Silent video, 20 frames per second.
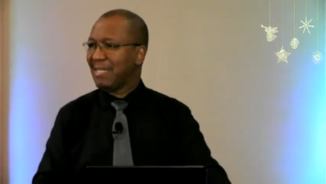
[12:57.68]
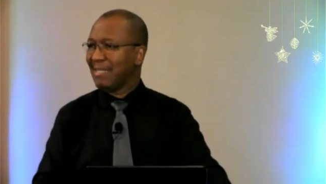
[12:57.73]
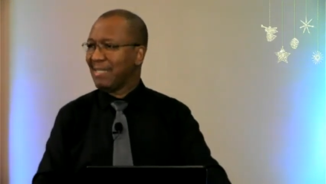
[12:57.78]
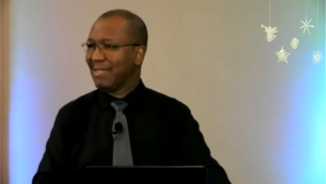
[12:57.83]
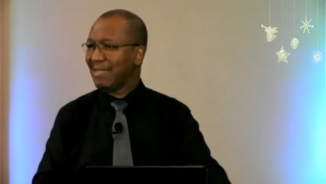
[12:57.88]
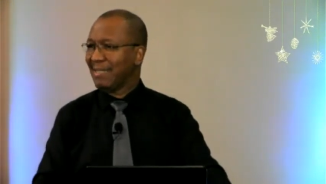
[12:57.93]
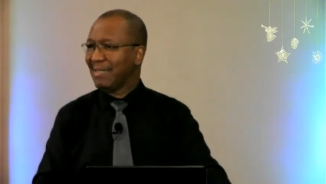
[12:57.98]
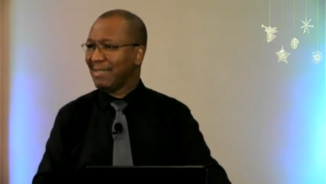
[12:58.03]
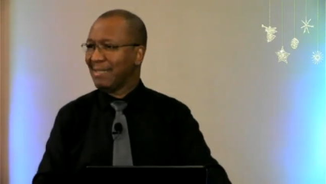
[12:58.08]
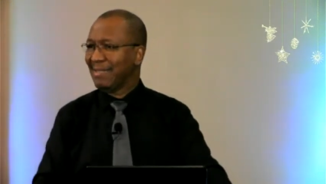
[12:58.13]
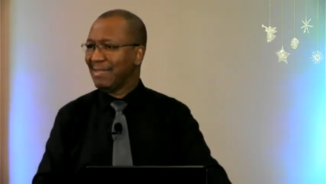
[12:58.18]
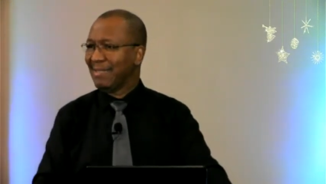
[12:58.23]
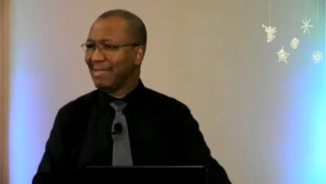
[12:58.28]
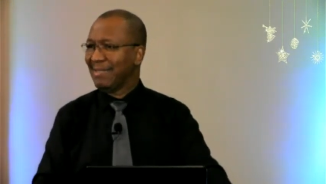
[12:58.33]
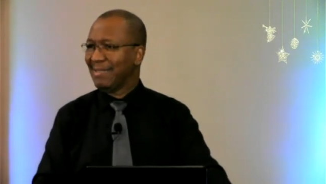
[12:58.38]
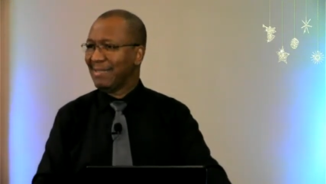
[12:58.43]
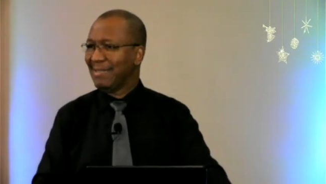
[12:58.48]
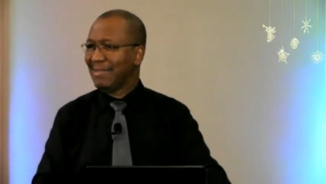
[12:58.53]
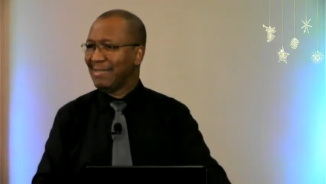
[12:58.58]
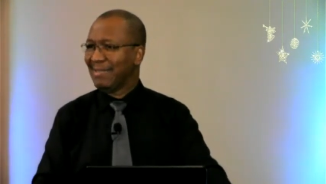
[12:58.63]

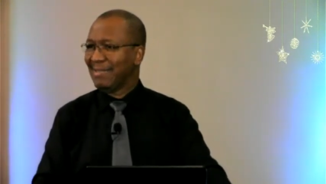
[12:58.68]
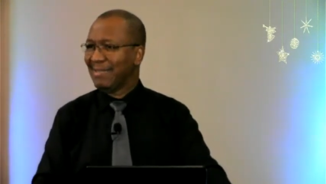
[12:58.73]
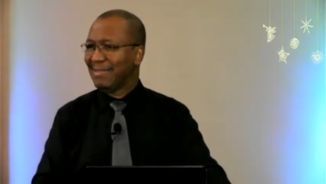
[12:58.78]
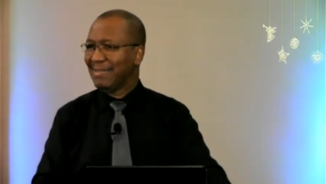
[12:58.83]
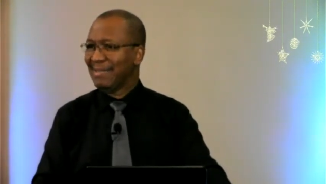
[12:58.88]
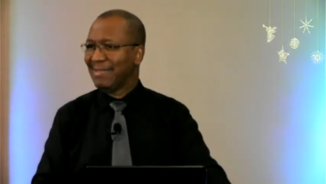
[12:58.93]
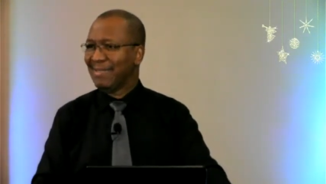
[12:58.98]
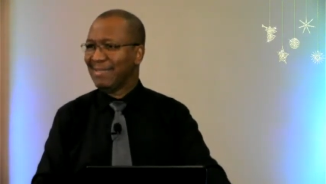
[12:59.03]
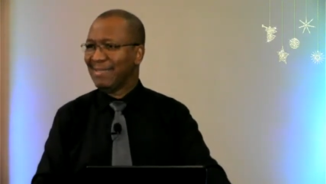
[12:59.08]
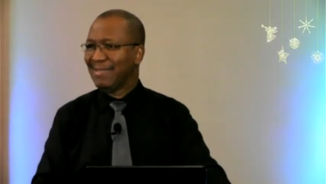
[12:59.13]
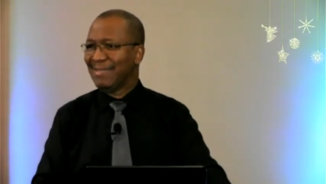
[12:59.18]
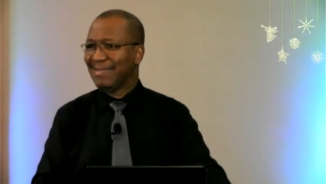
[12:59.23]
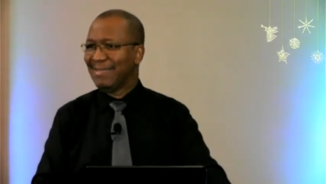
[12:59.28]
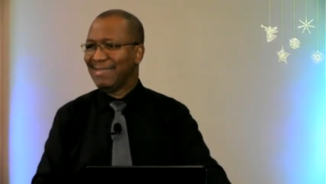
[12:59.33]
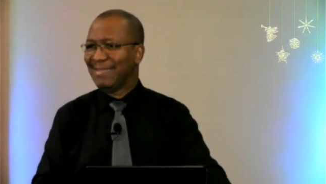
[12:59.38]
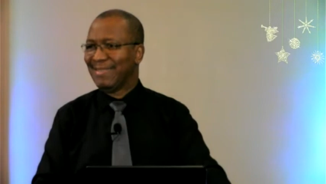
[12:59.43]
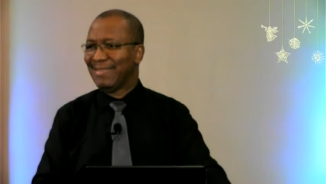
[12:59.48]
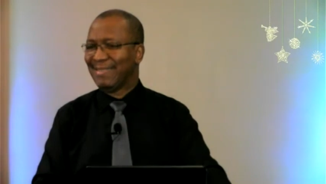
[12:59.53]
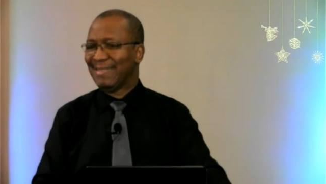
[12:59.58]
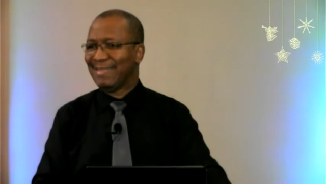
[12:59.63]

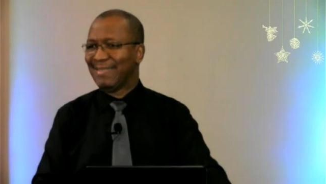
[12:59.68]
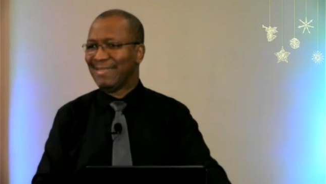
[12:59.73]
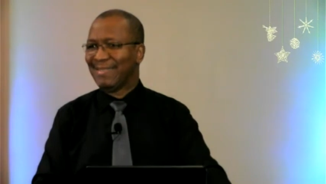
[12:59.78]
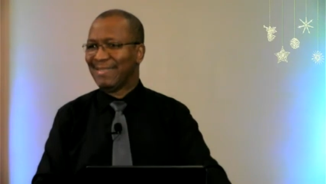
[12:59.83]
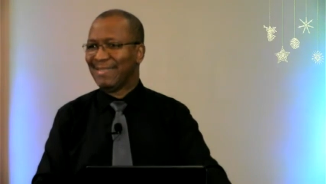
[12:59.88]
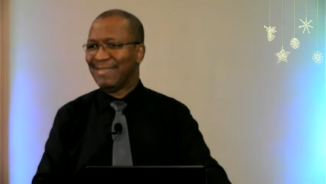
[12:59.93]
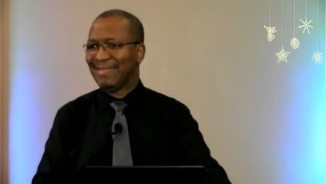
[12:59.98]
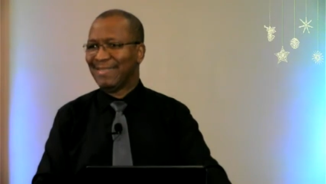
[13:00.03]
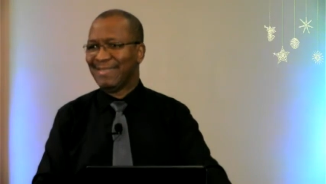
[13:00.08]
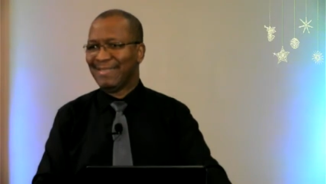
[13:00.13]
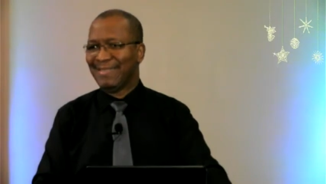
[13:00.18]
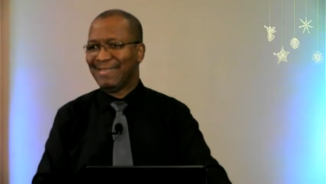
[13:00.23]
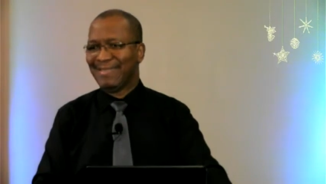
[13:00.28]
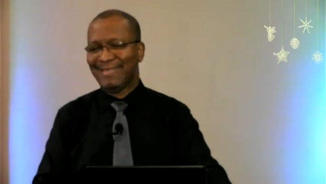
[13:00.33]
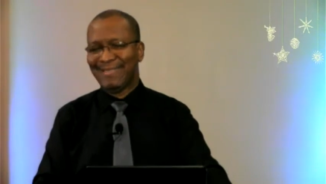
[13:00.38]
(no one is talking)